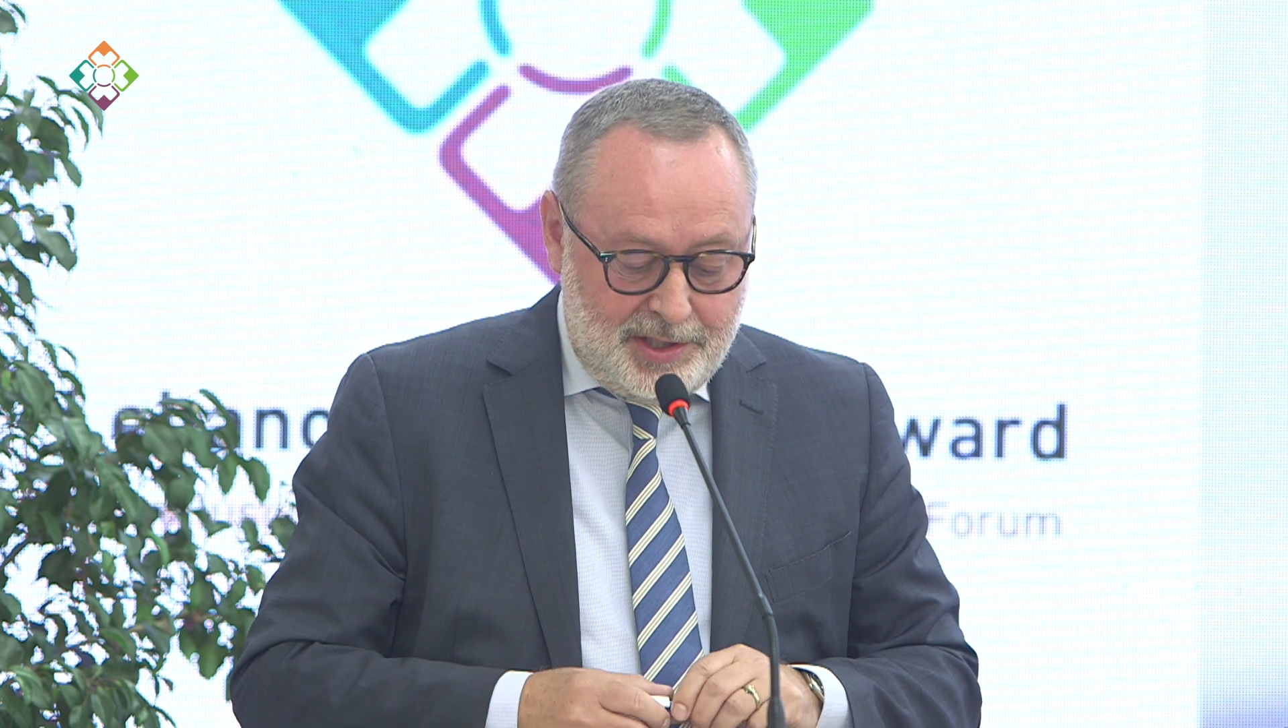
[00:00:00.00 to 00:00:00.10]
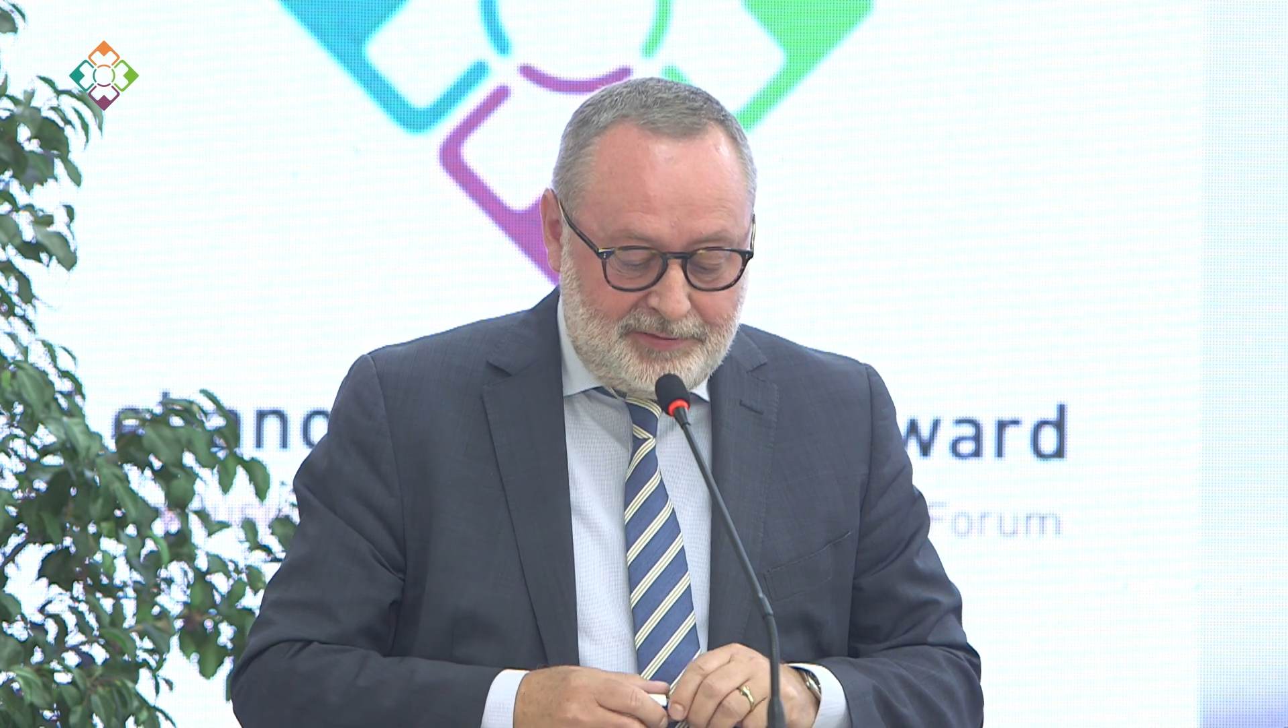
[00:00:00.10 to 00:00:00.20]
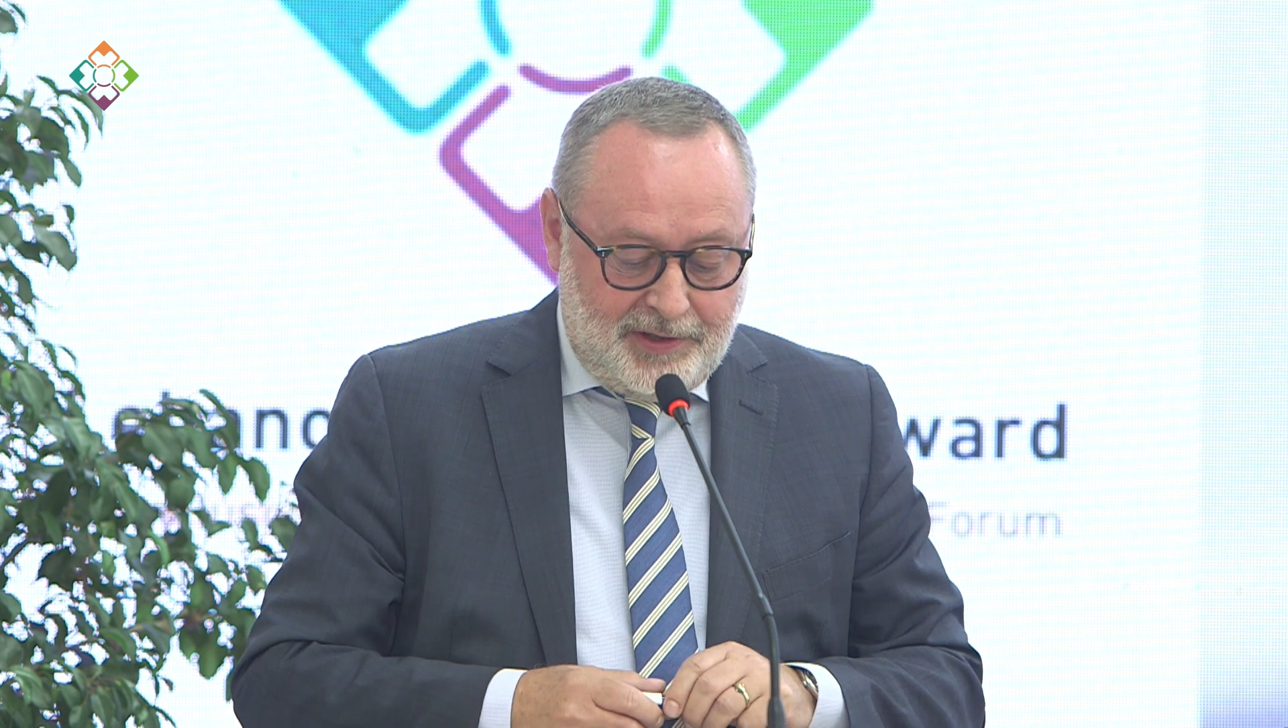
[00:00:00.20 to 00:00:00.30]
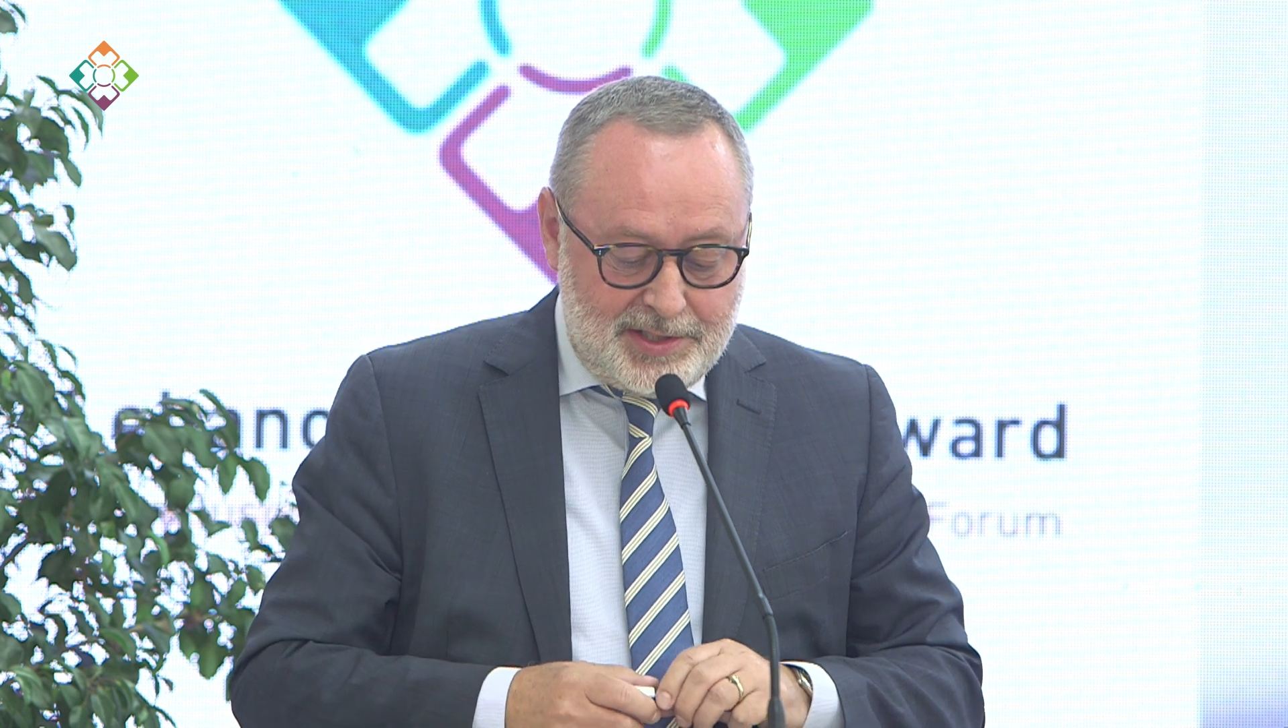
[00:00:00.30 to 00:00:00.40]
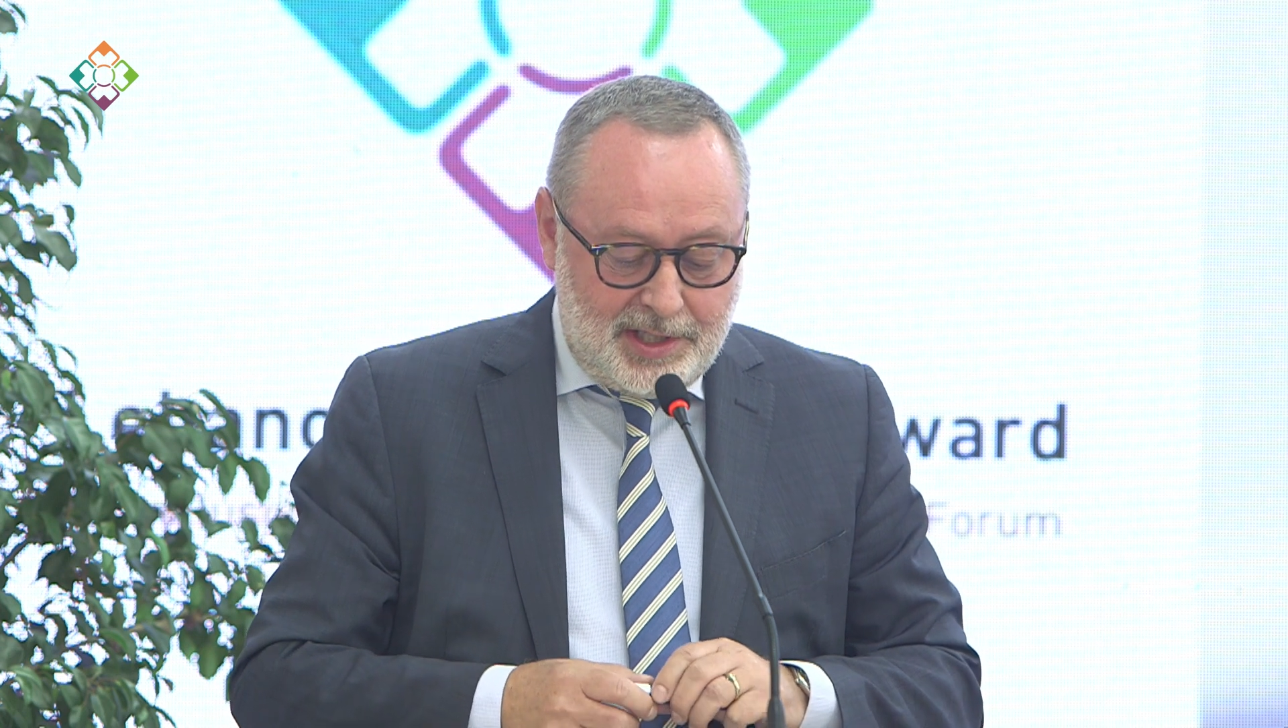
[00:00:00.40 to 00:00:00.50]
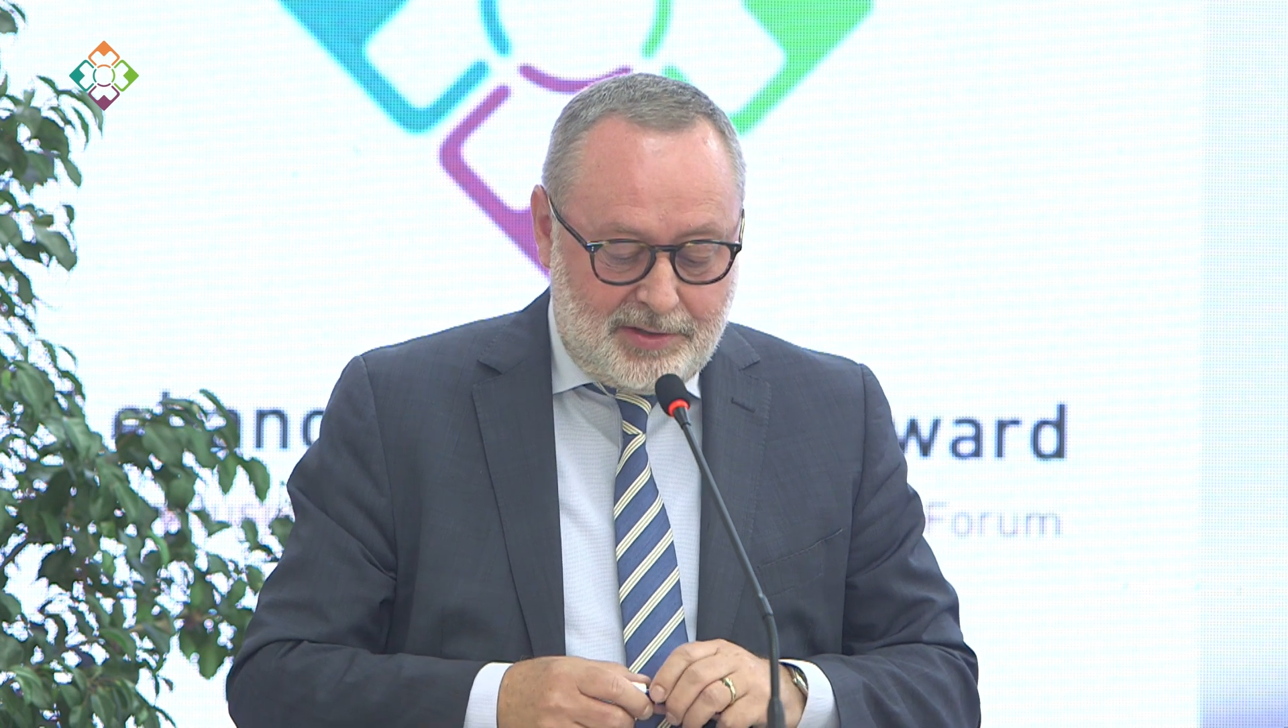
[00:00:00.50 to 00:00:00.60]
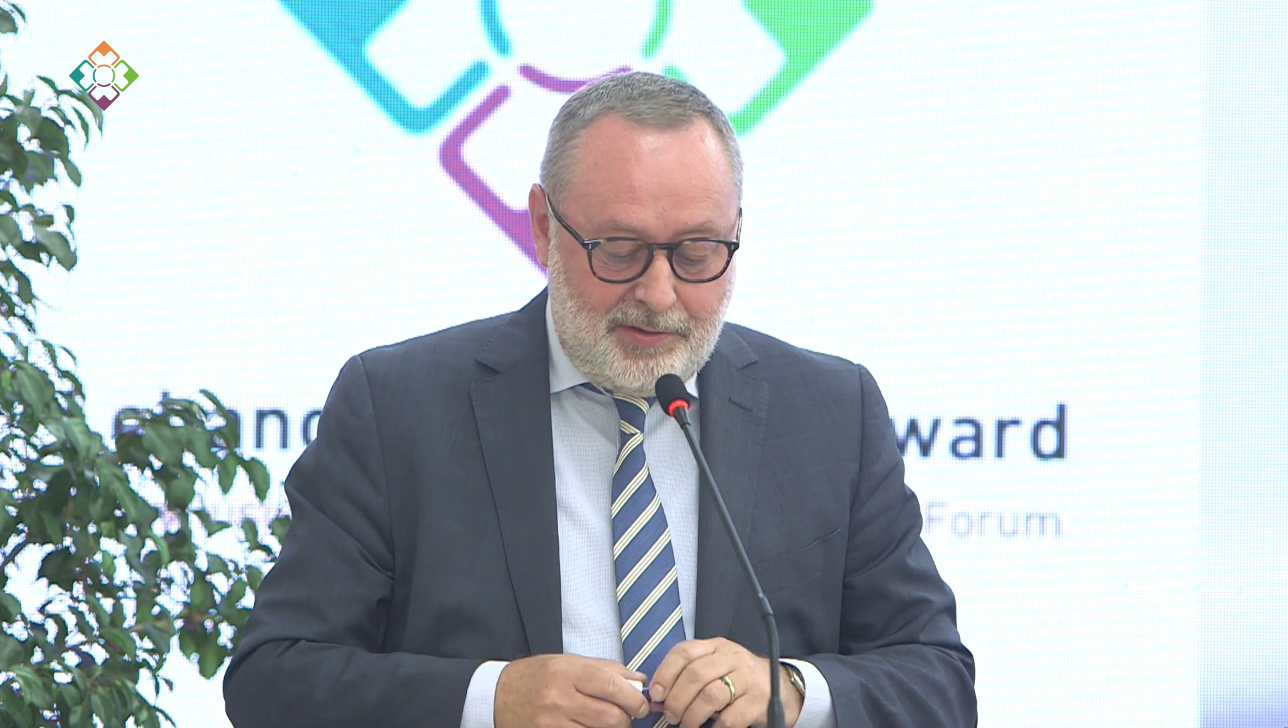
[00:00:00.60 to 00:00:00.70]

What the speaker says: is facing